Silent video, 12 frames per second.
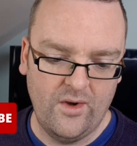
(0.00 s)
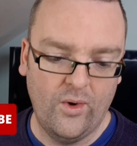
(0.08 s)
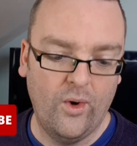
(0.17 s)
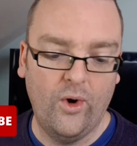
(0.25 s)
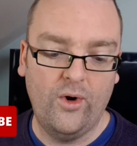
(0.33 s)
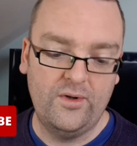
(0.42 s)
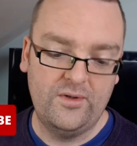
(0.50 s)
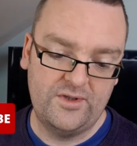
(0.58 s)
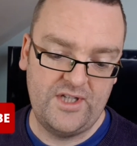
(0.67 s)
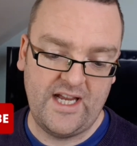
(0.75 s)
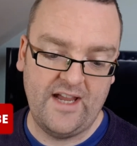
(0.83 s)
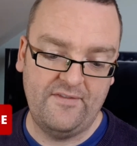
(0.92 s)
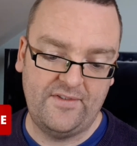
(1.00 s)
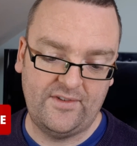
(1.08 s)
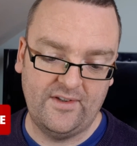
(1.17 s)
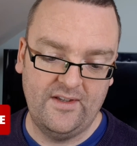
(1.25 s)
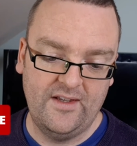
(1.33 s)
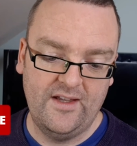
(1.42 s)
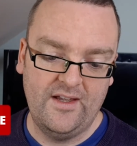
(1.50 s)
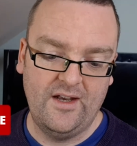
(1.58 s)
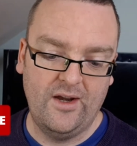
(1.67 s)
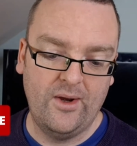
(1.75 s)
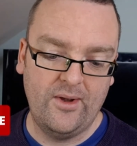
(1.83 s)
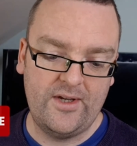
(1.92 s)
Or she
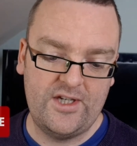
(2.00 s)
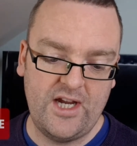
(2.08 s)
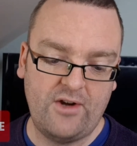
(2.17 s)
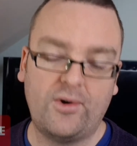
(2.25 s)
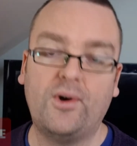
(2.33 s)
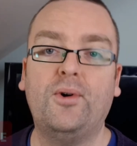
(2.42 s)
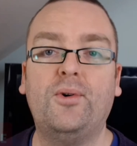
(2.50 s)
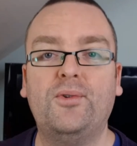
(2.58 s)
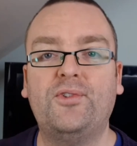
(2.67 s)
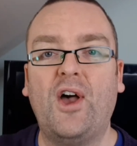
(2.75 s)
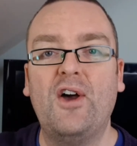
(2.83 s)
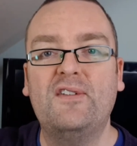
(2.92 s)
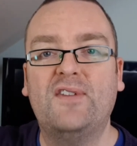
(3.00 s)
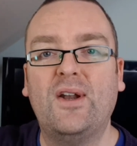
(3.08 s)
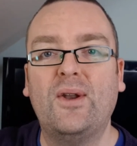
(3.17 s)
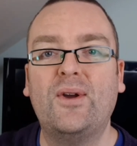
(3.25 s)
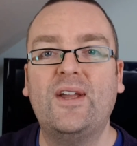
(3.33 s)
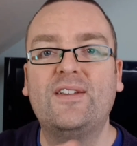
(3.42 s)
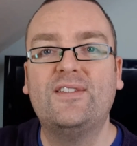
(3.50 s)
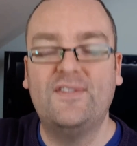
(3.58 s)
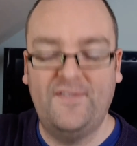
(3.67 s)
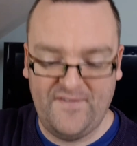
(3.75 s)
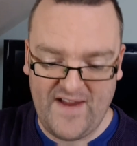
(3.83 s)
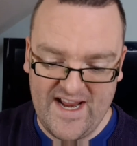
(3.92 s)
crawls over lawyers'
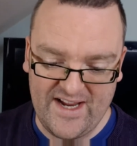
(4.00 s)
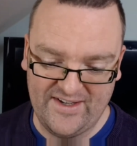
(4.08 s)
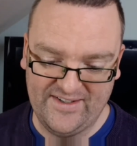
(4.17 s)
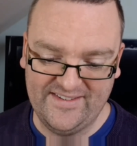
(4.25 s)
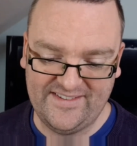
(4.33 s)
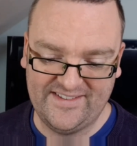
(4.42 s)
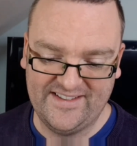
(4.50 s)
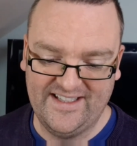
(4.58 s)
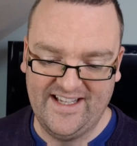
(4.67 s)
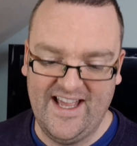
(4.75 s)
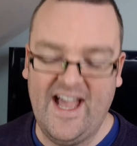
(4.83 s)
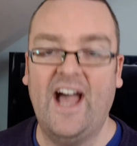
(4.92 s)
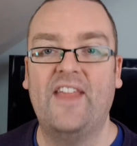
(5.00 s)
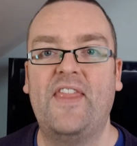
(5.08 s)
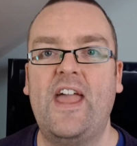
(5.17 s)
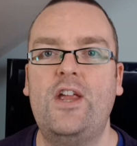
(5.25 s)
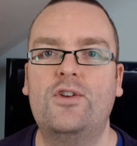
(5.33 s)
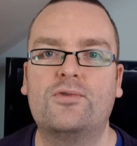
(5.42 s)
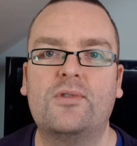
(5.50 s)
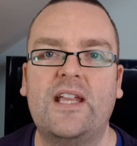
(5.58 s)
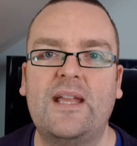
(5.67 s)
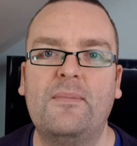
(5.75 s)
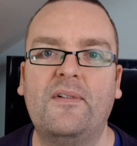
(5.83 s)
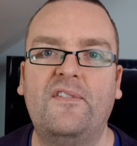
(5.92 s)
fingers, and they
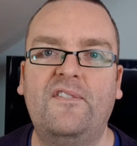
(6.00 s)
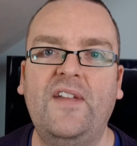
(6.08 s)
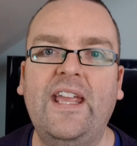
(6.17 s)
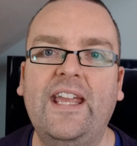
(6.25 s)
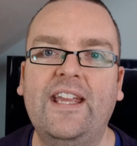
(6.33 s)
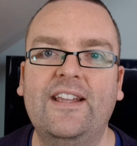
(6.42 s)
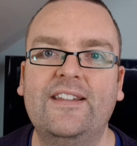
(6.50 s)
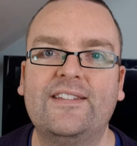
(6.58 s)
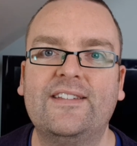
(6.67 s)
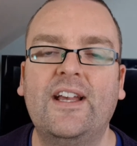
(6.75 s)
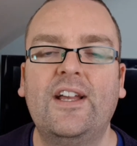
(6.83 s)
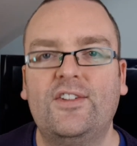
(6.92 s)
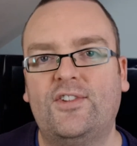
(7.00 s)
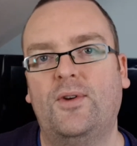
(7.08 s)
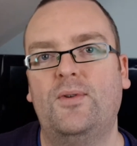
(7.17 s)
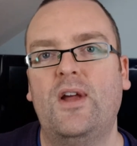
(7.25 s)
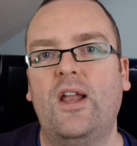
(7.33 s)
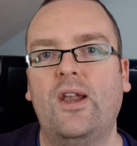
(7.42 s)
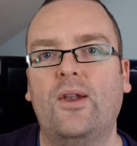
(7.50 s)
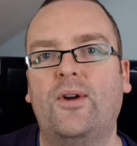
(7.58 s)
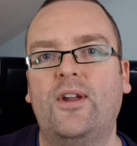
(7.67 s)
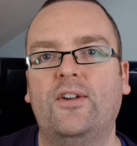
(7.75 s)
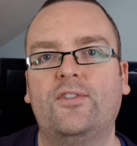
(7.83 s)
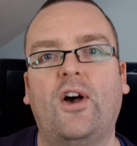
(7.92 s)
dream of fees. So
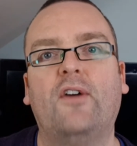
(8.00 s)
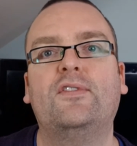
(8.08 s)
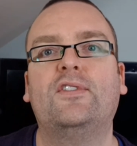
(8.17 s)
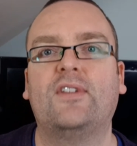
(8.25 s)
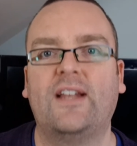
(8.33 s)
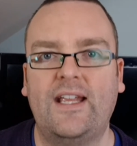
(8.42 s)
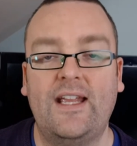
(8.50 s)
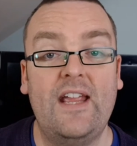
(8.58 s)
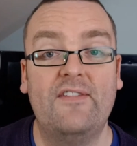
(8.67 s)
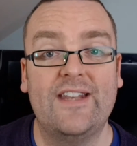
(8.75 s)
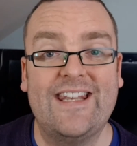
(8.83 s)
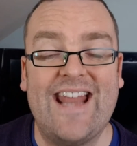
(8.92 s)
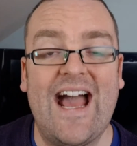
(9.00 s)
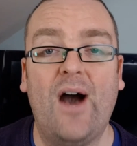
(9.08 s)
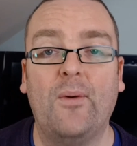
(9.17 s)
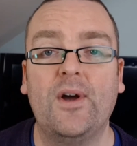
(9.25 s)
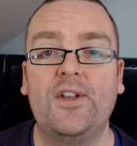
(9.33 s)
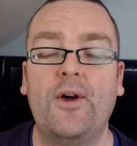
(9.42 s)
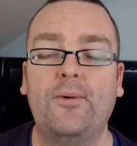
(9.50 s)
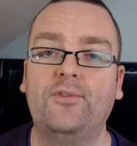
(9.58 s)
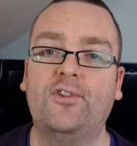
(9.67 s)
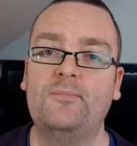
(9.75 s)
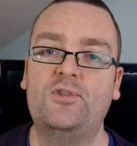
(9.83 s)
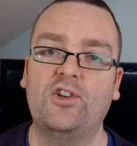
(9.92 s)
lawyers, obviously, even now, are
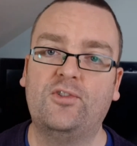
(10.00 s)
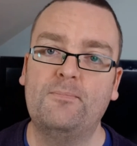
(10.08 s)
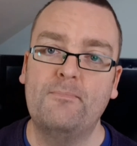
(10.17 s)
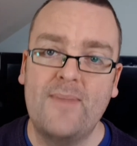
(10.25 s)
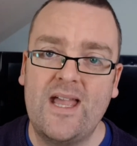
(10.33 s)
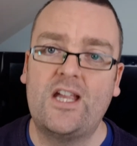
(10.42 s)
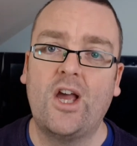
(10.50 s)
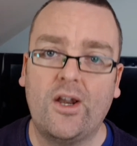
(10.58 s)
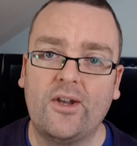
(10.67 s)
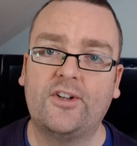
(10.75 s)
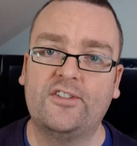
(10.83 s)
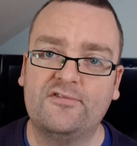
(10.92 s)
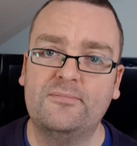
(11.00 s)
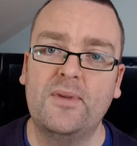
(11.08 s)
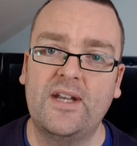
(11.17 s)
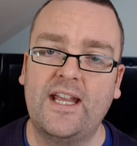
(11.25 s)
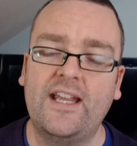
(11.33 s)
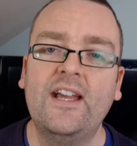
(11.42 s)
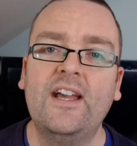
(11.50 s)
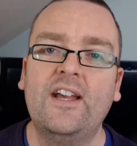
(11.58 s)
known to just make a lot of money.